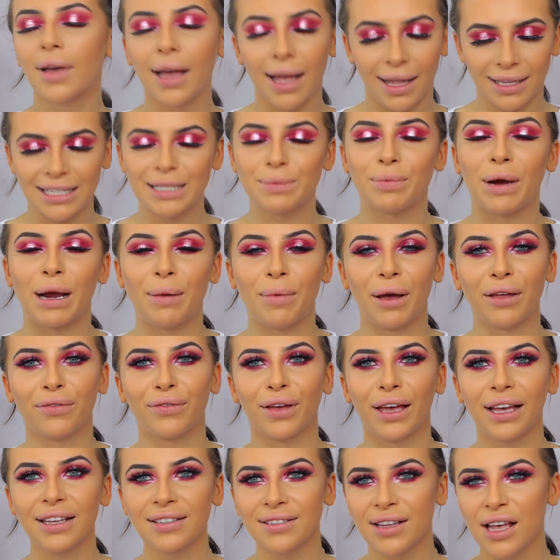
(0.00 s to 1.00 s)
and spray my
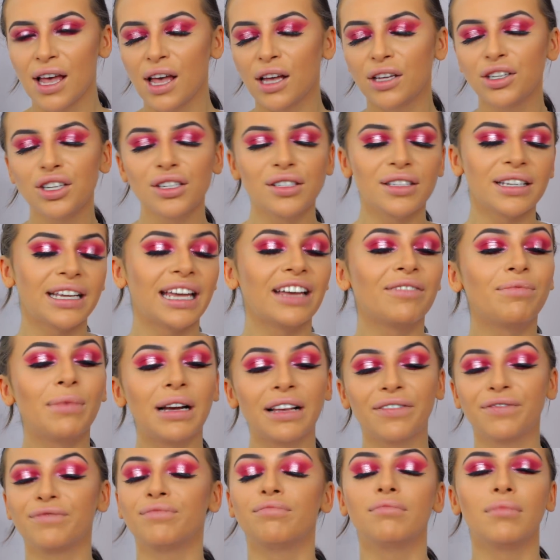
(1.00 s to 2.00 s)
face just to give
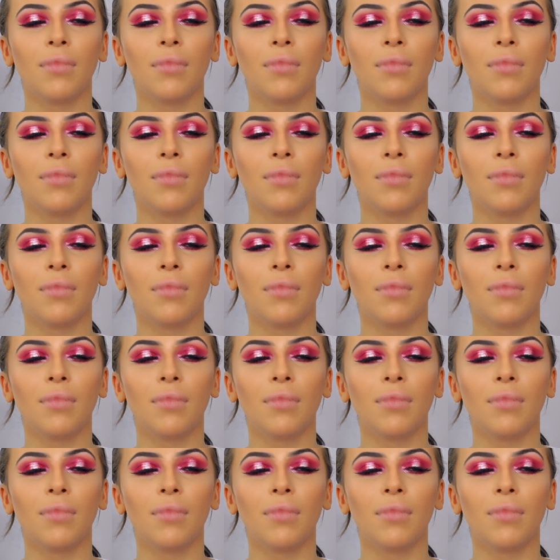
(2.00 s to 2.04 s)
my...